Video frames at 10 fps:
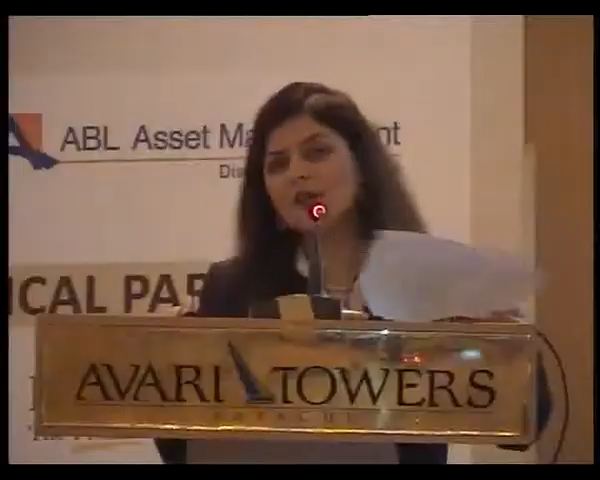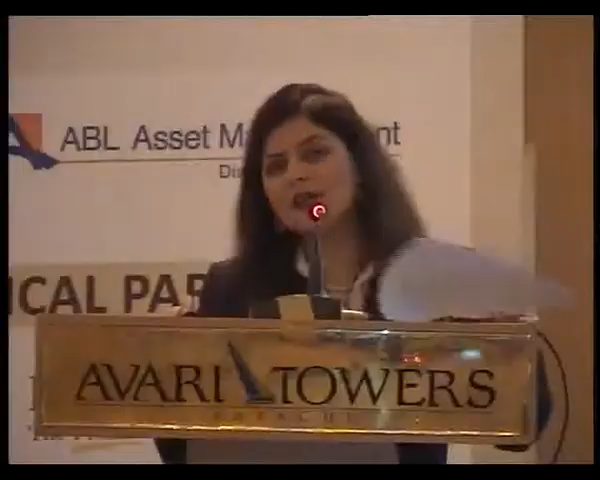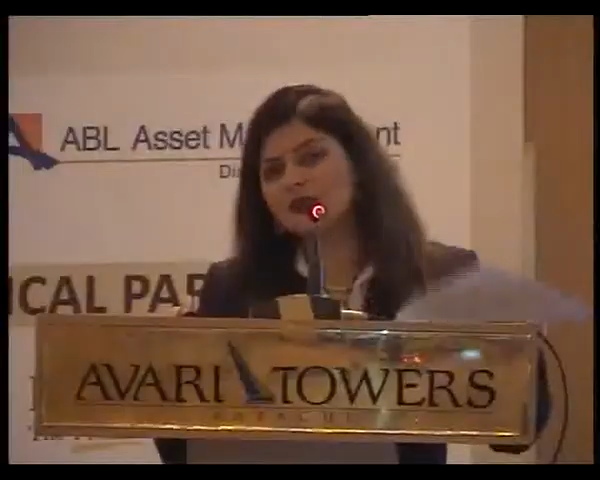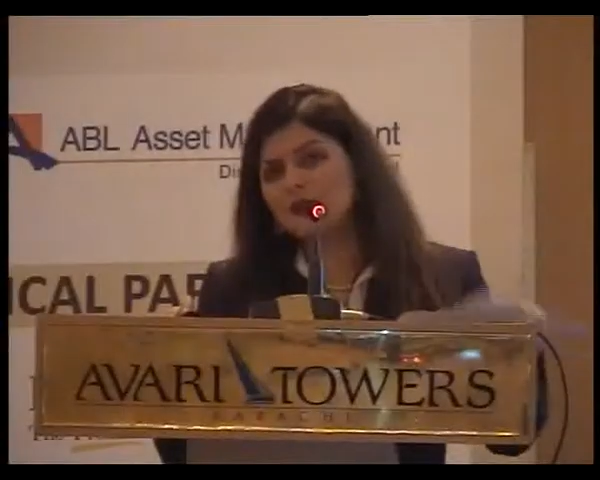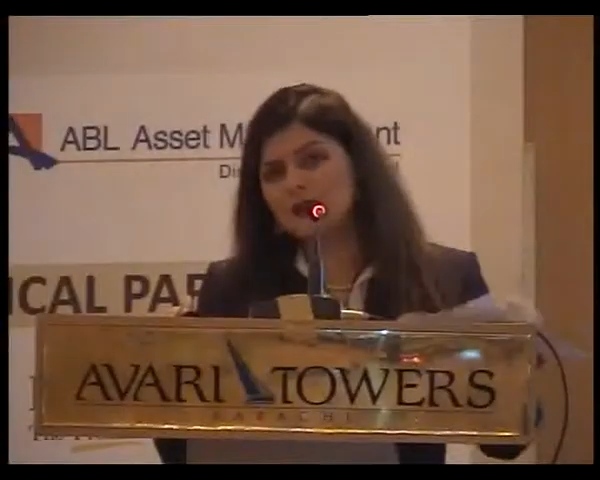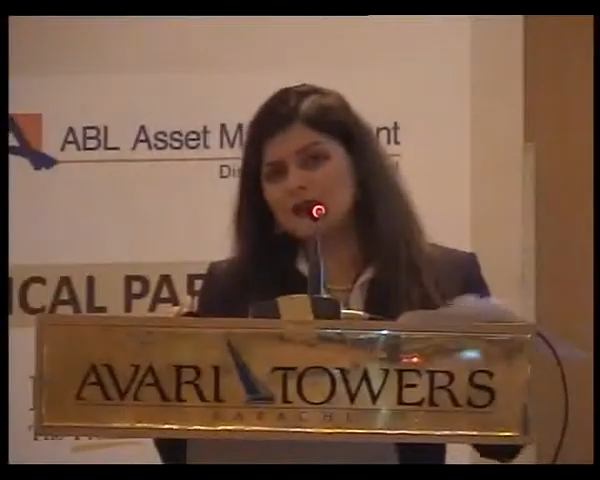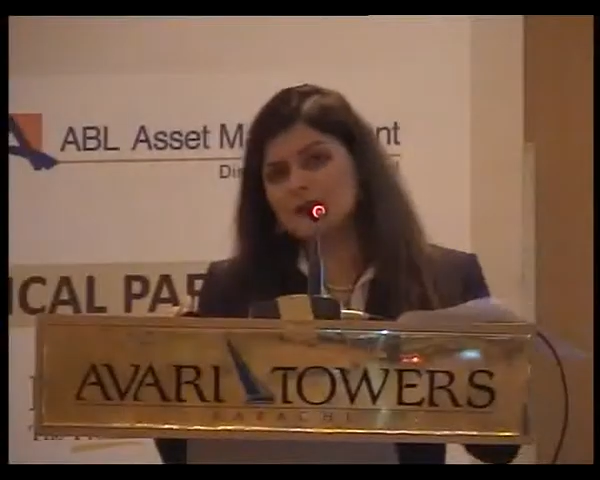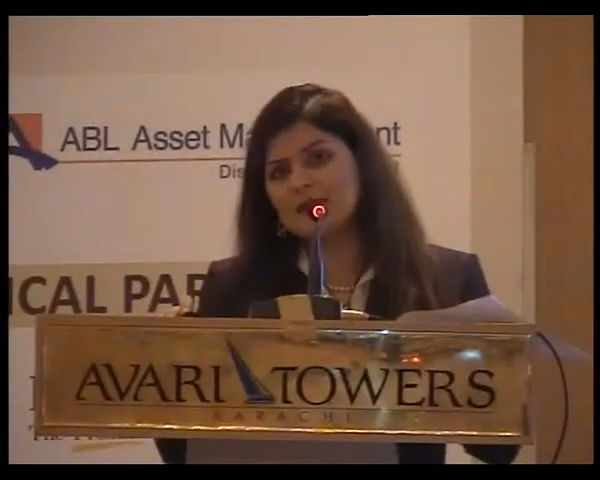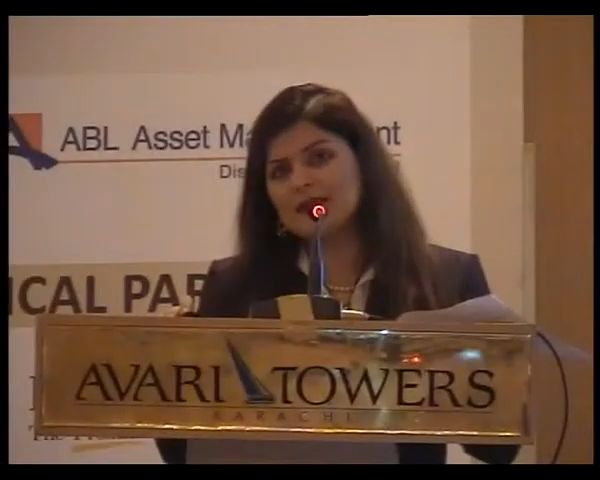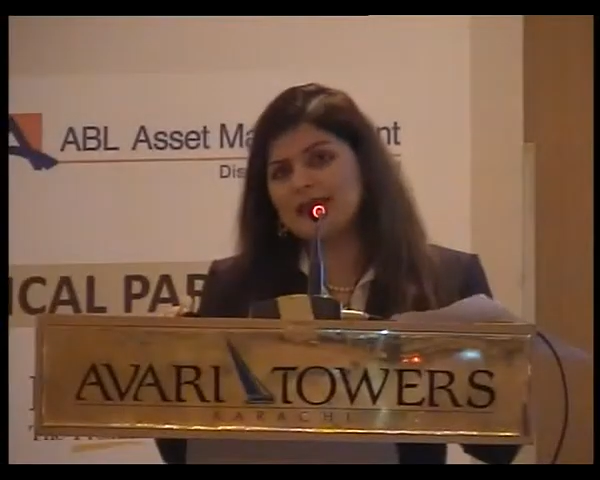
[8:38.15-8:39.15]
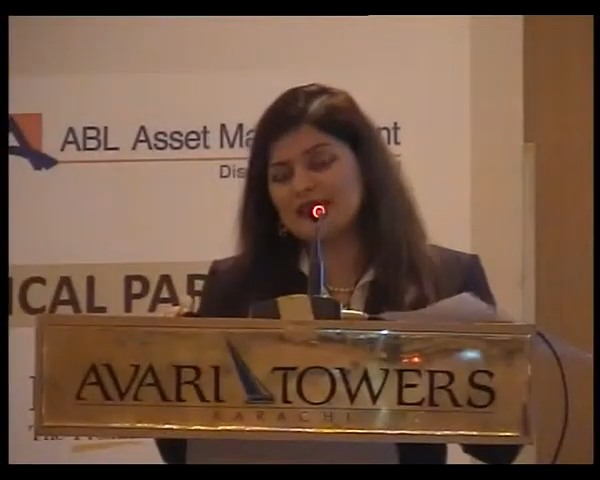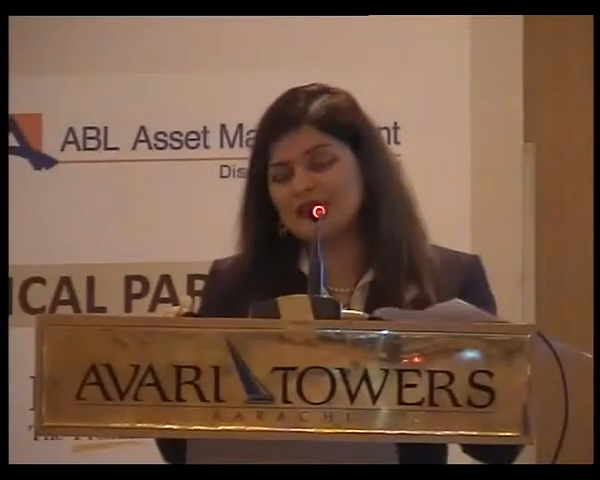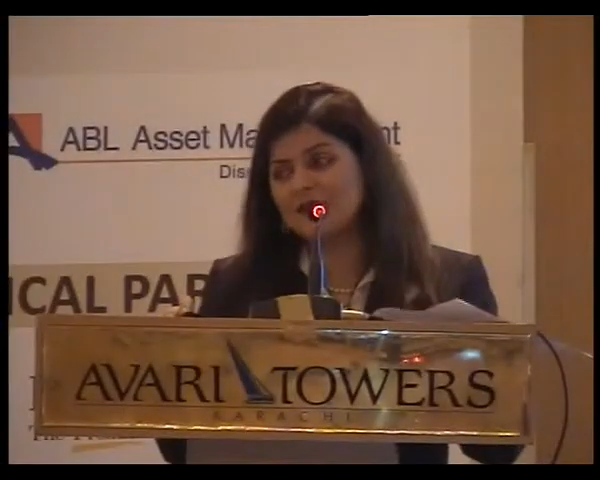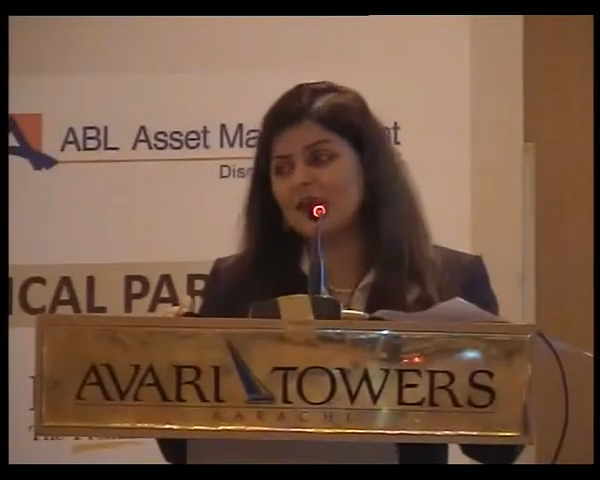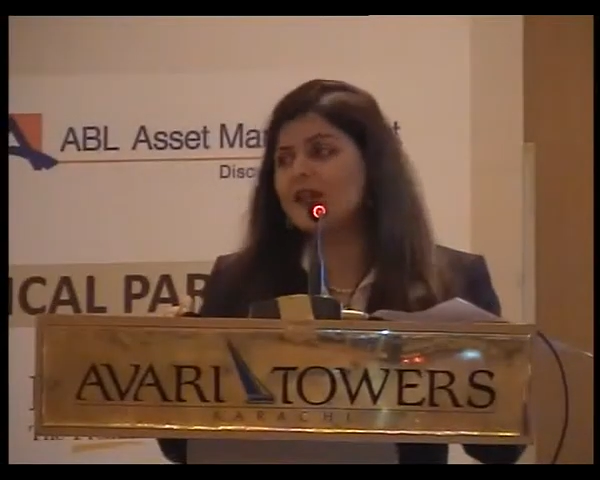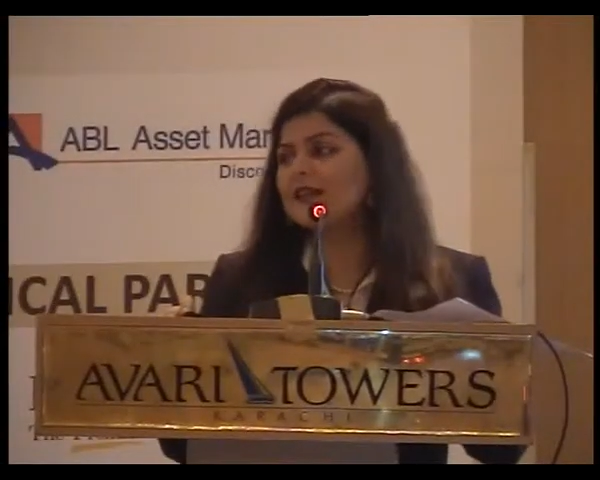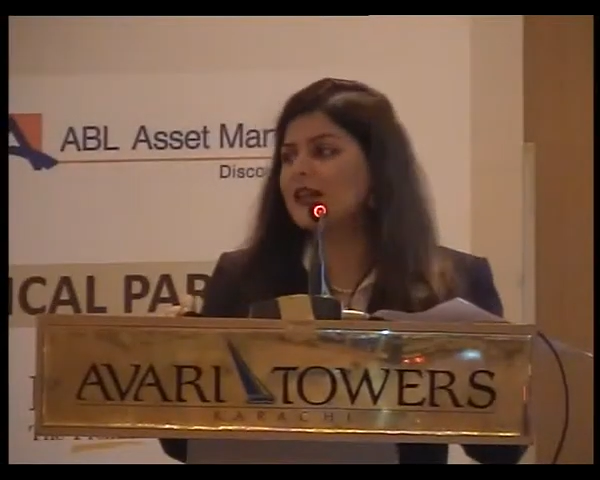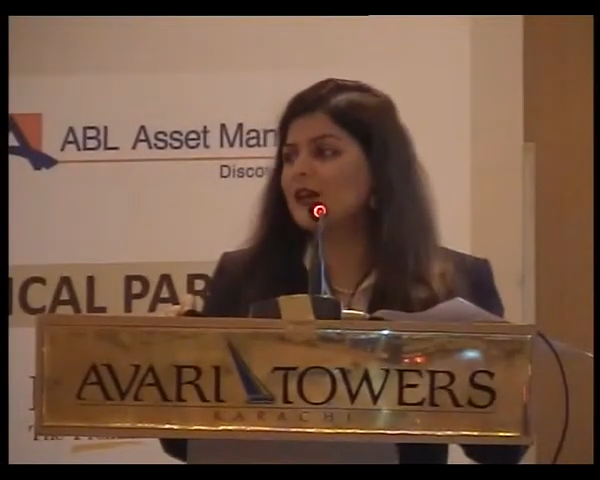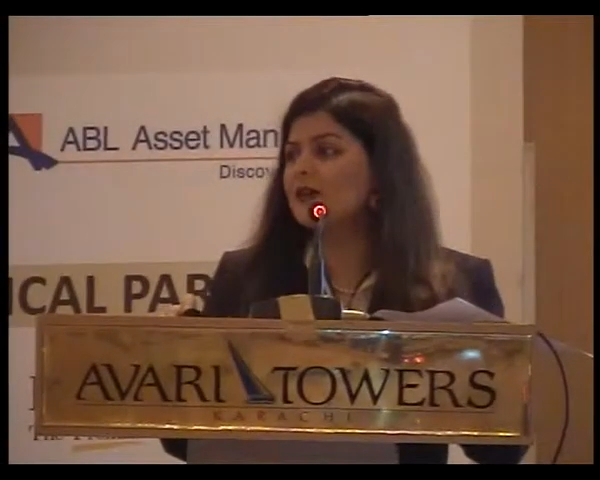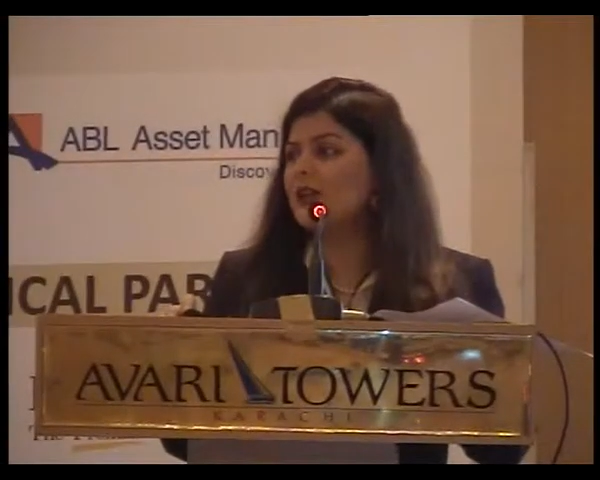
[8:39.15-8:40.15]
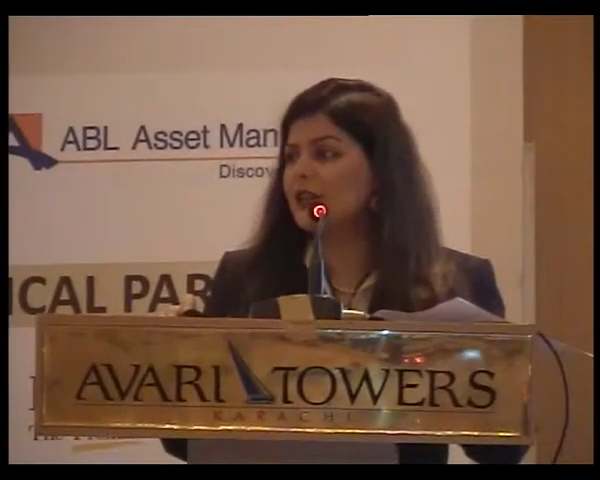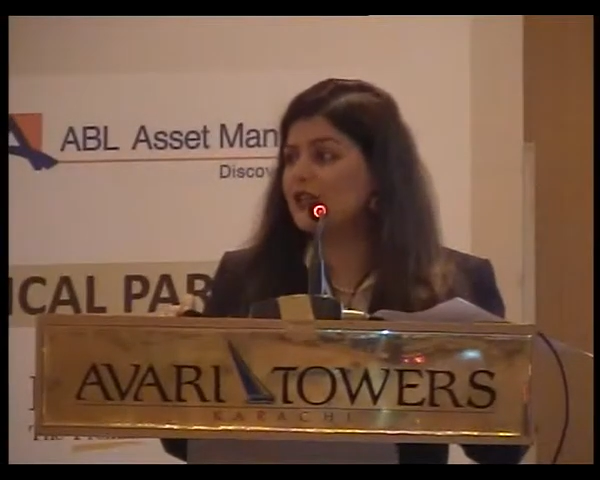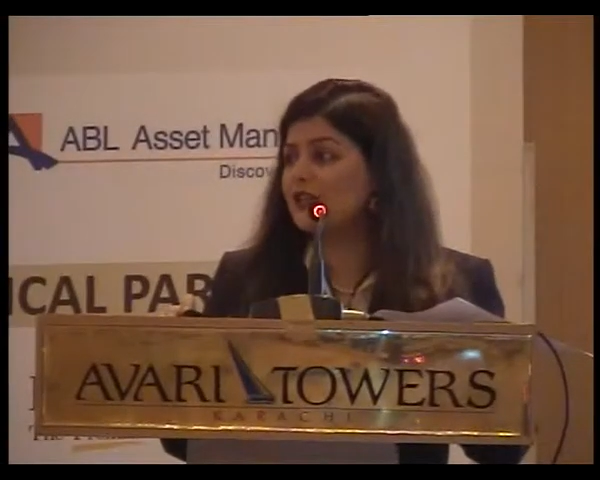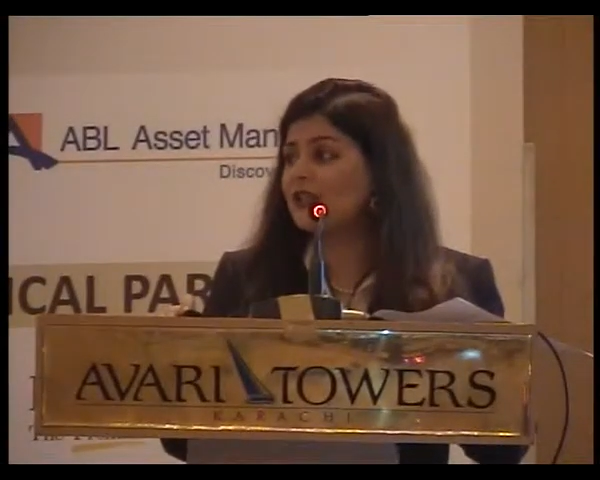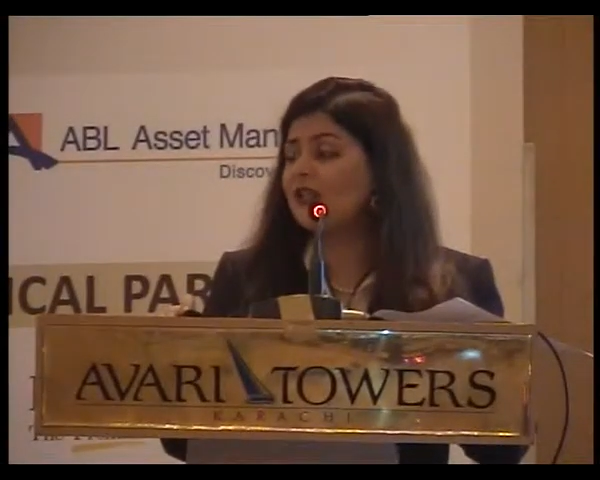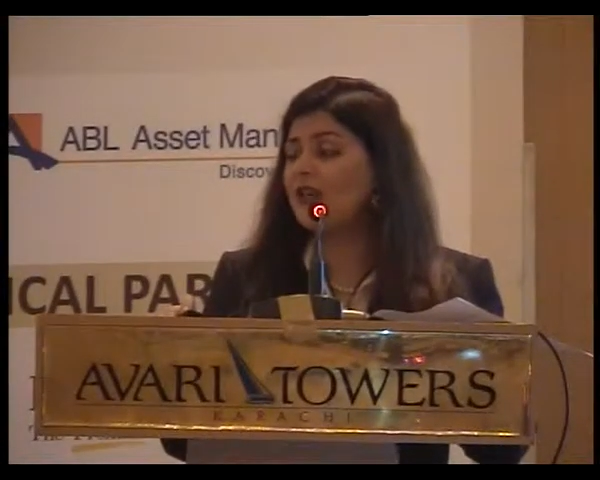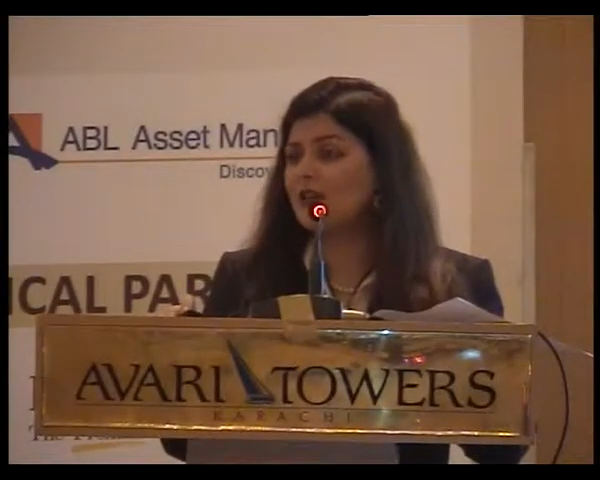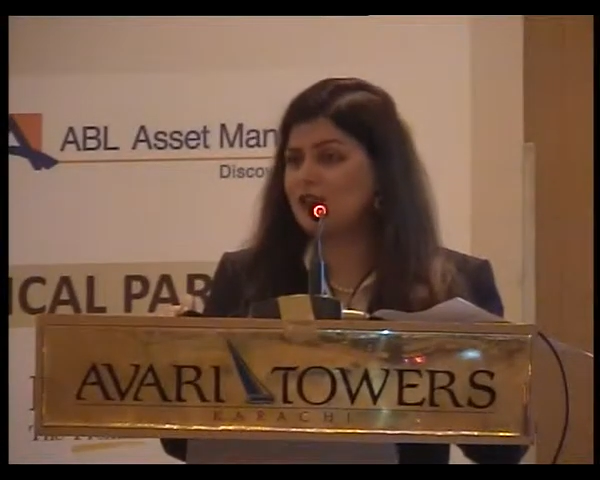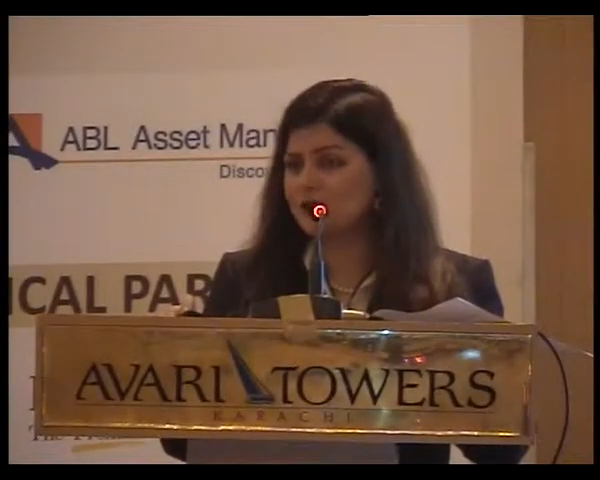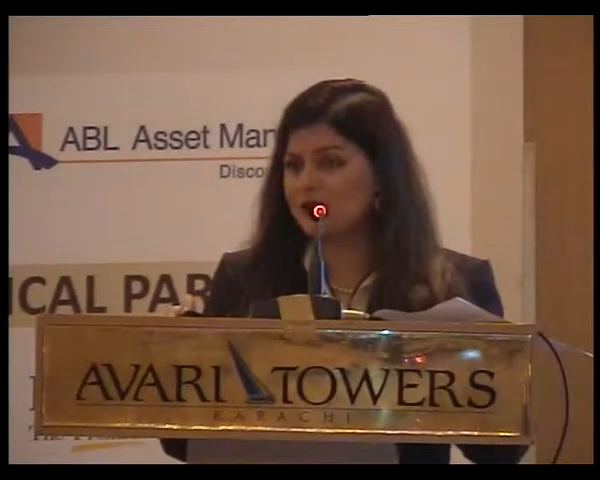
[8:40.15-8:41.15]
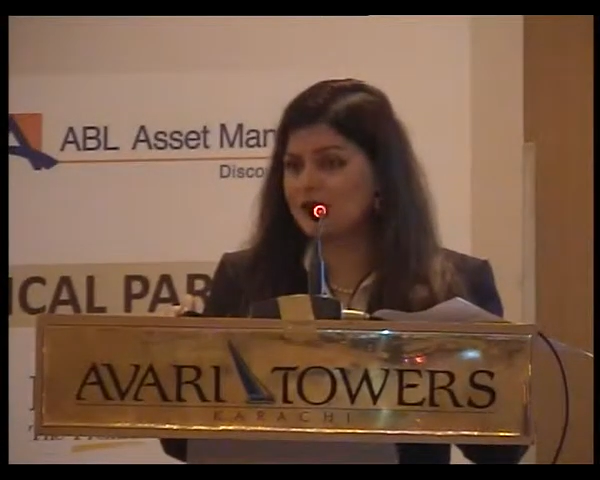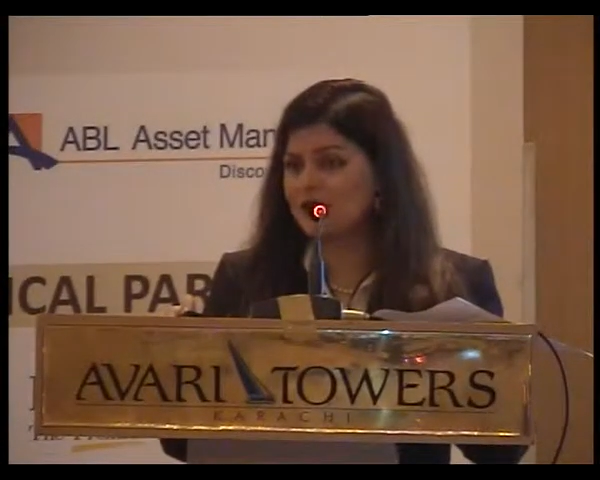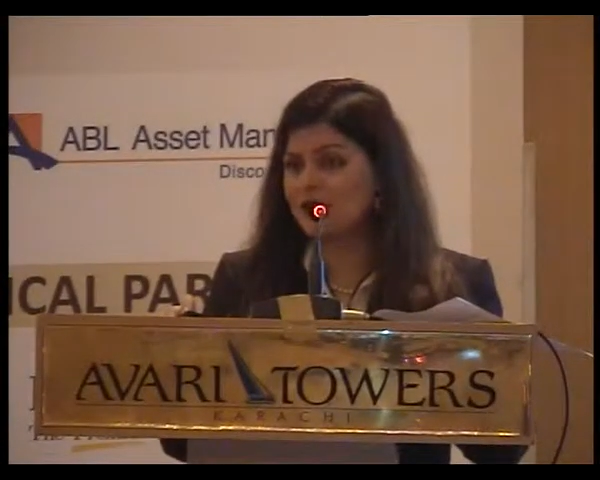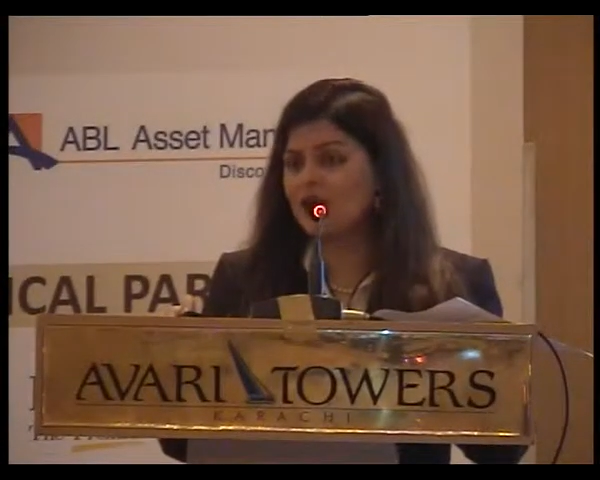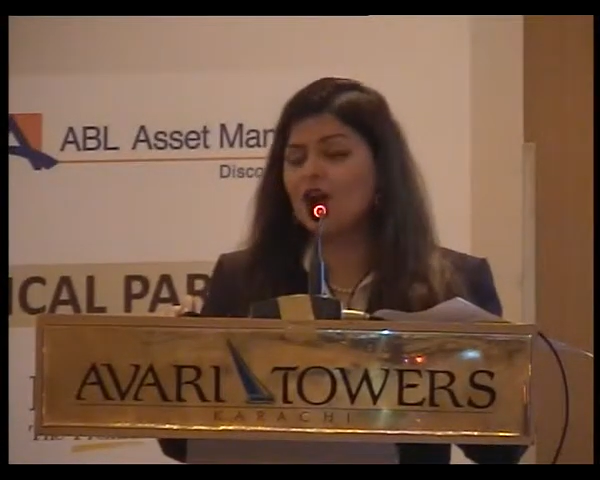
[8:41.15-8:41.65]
And we strongly believe South Asian countries